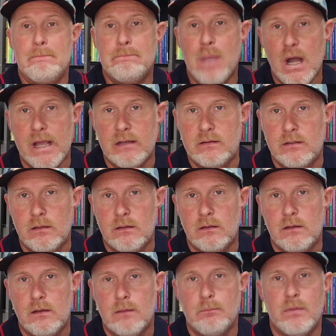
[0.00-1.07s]
But
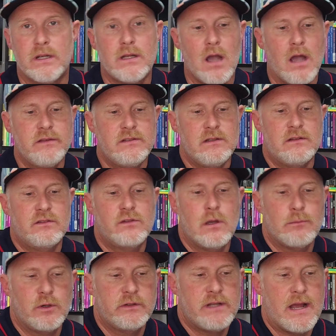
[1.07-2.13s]
because it's
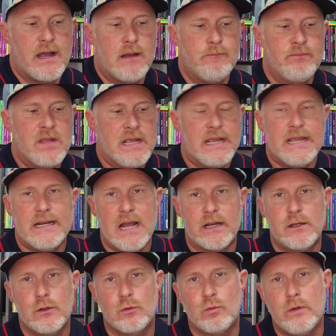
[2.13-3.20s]
summertime and I
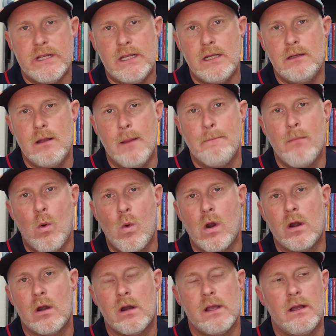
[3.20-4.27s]
could read
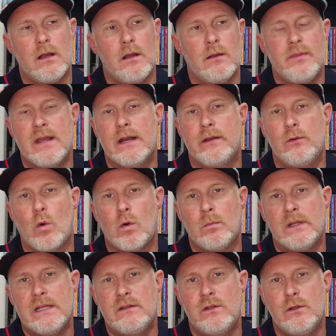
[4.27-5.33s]
more than I
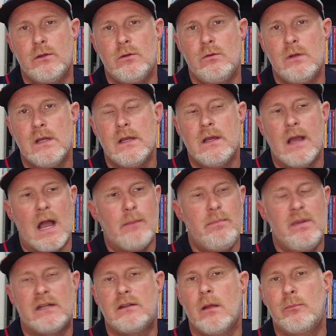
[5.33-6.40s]
normally do, I
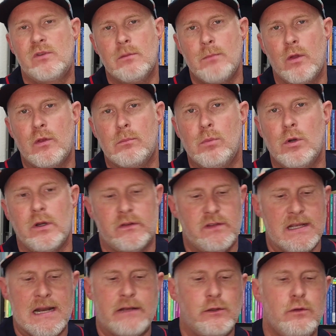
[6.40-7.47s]
picked up some other books,
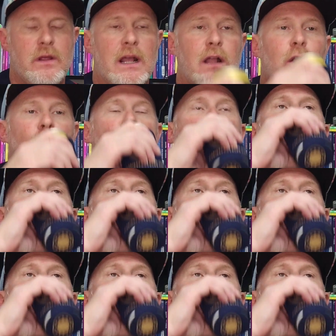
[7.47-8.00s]
and I do that.